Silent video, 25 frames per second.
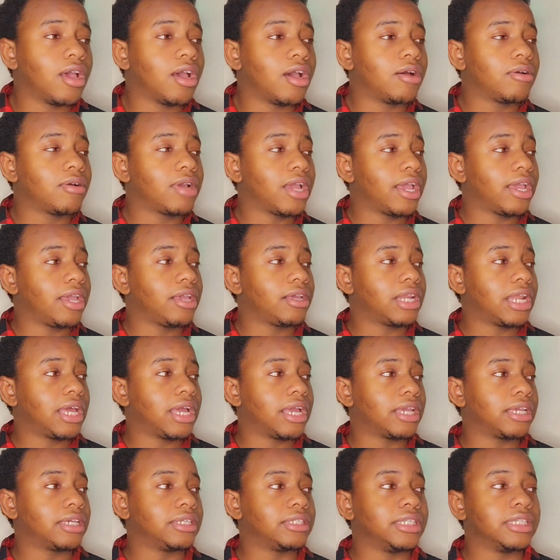okay,
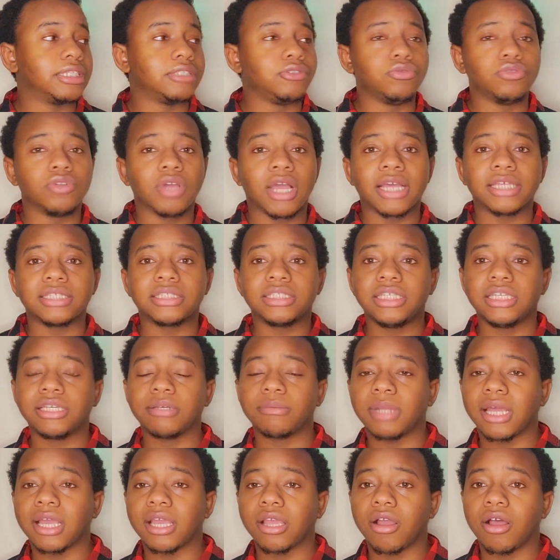like, then, you know, I see him,
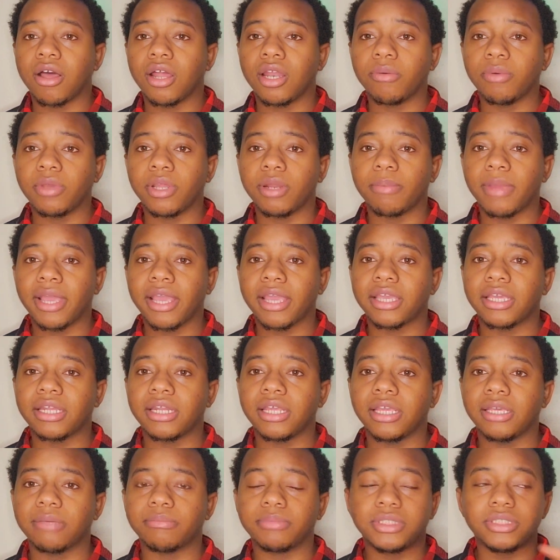like, all the way in the back in an
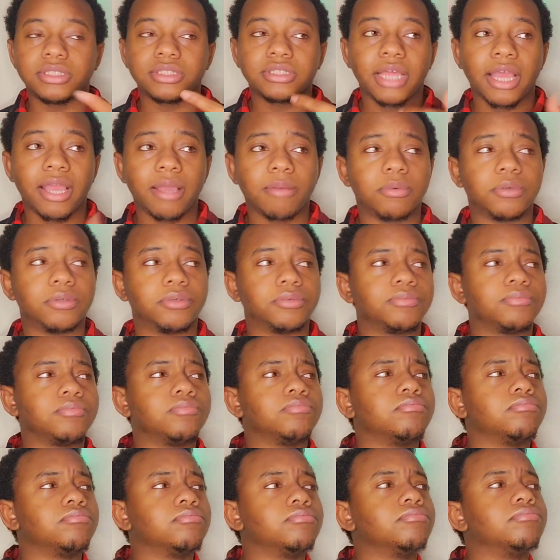empty stable.
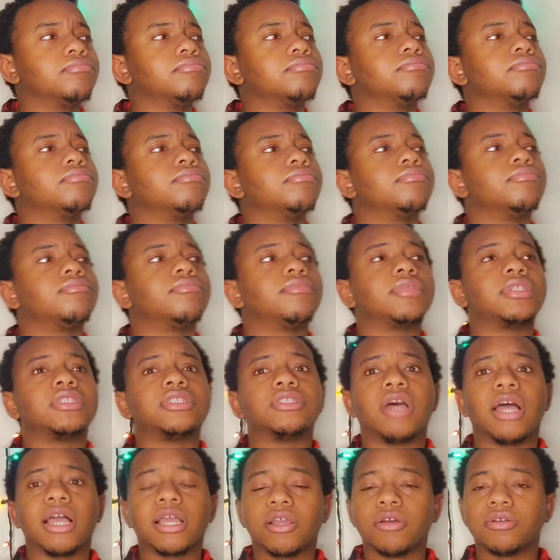So
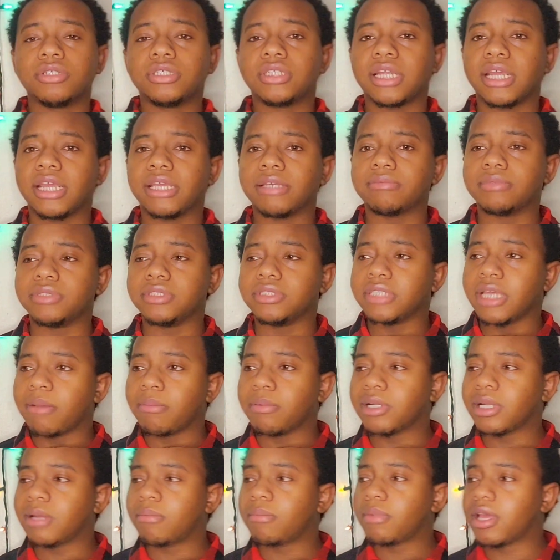I go to that empty stable,
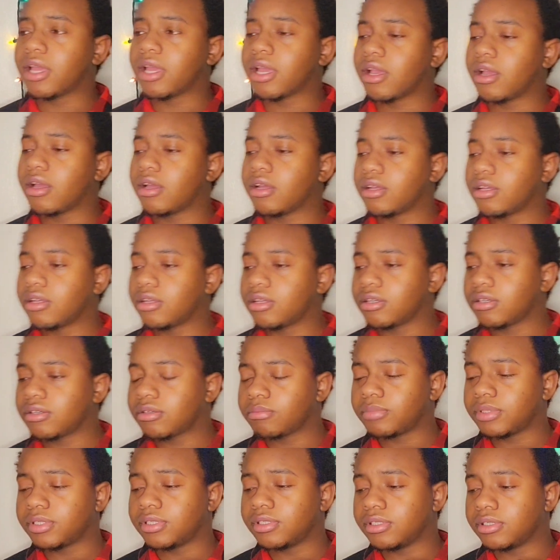and I'm like,
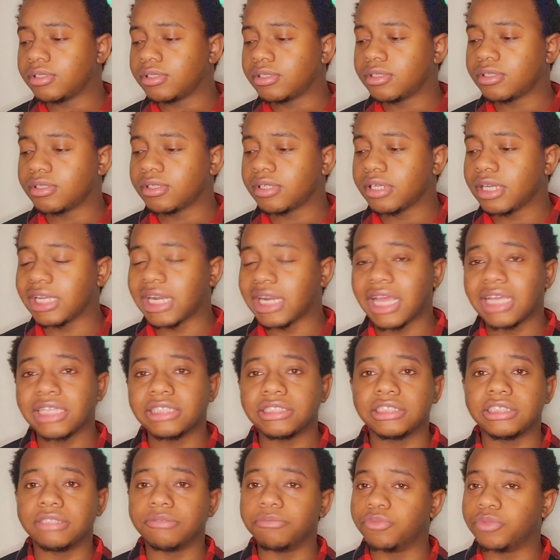um, and I
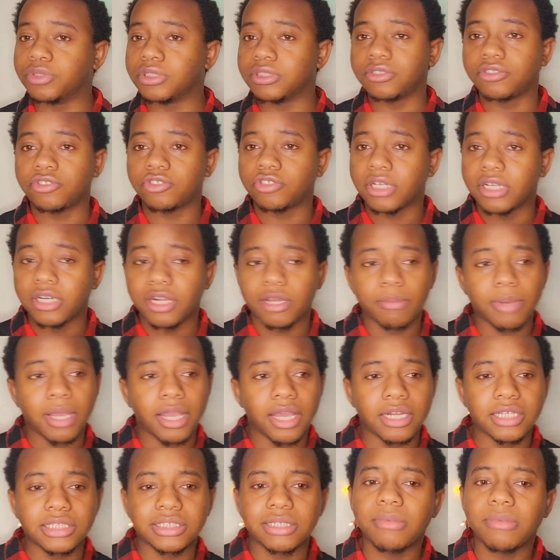was, straight up
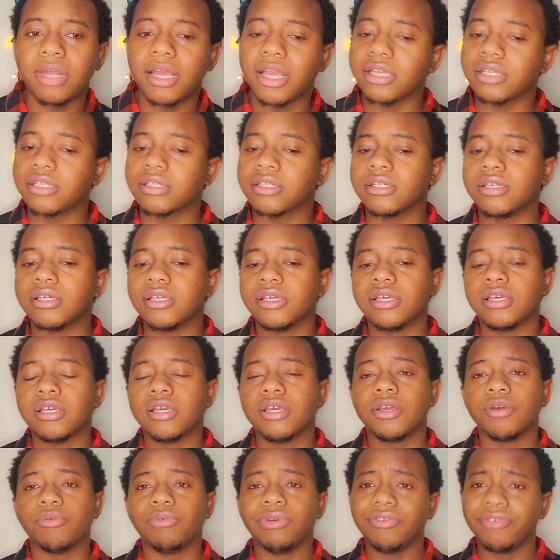honest. I'm like,
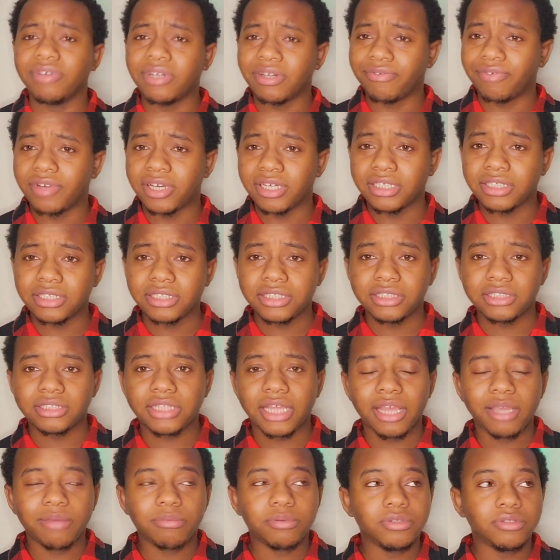we finna fuck in these
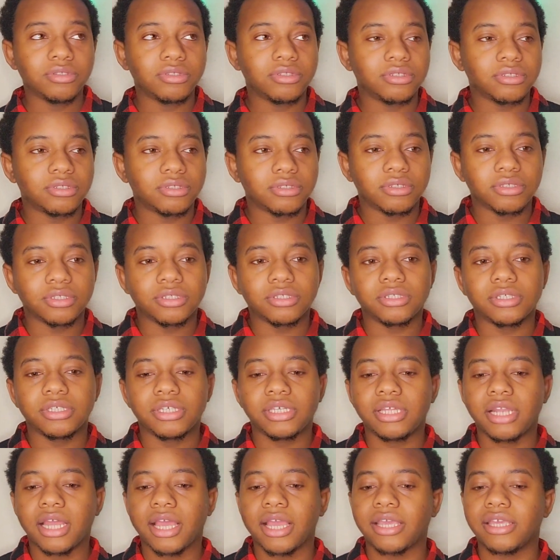stables?
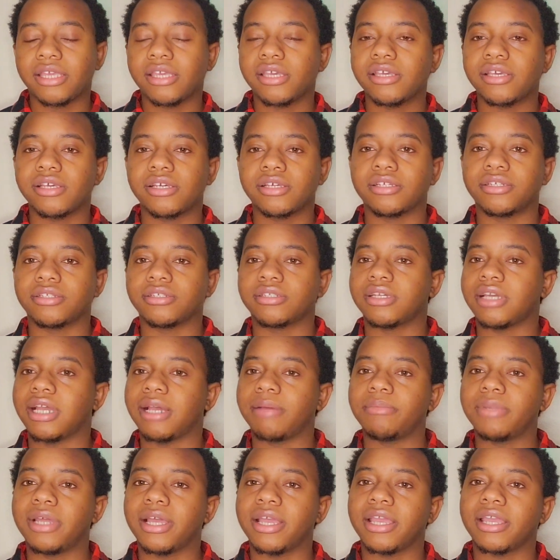He like, uh, yeah.
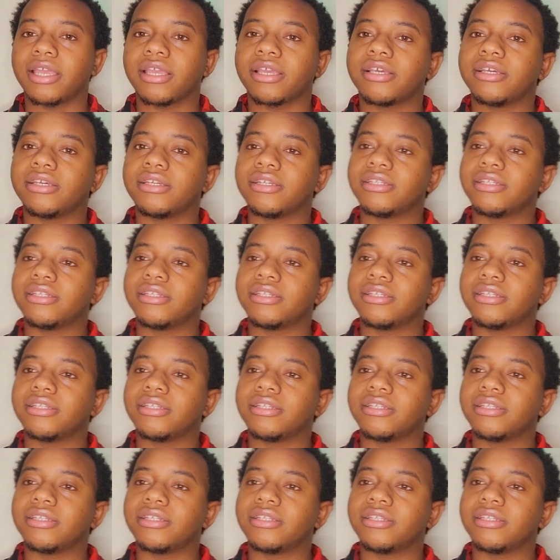I'm like,